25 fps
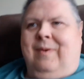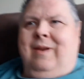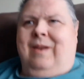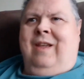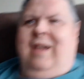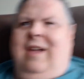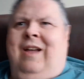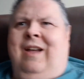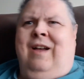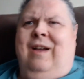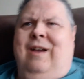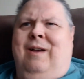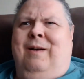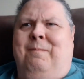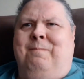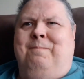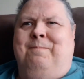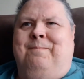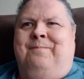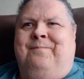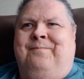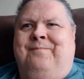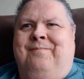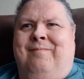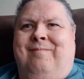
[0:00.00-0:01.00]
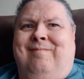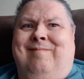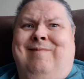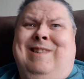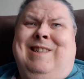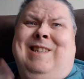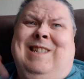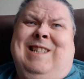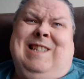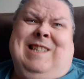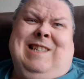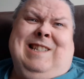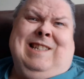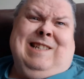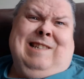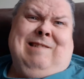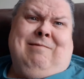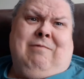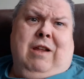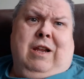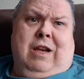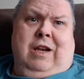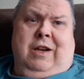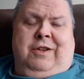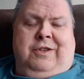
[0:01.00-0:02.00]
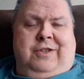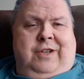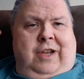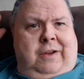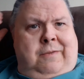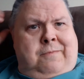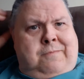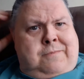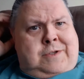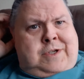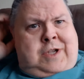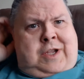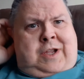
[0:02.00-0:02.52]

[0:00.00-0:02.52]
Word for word: um, eh, what can I say?